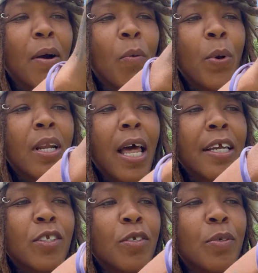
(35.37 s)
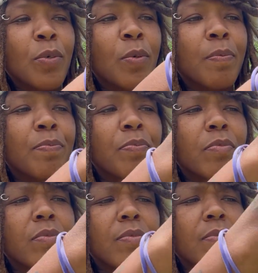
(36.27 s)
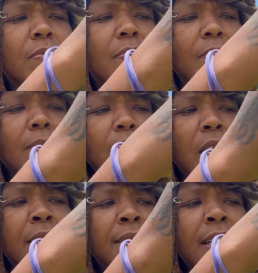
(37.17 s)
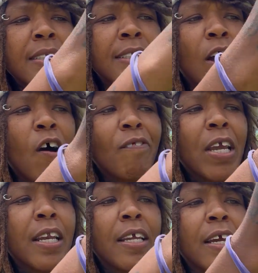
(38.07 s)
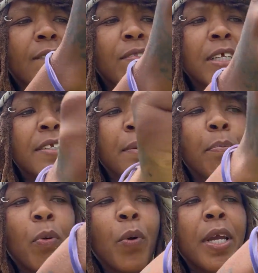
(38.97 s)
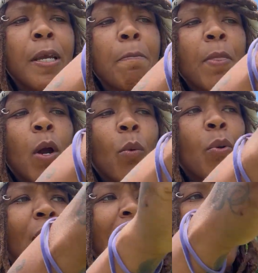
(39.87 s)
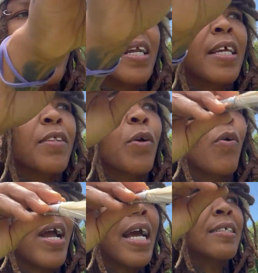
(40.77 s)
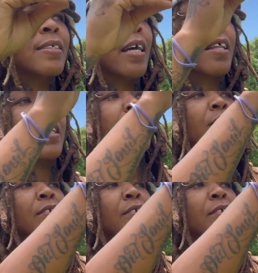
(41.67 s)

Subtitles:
We like to dust off any of the debris. We were out cutting the grass the other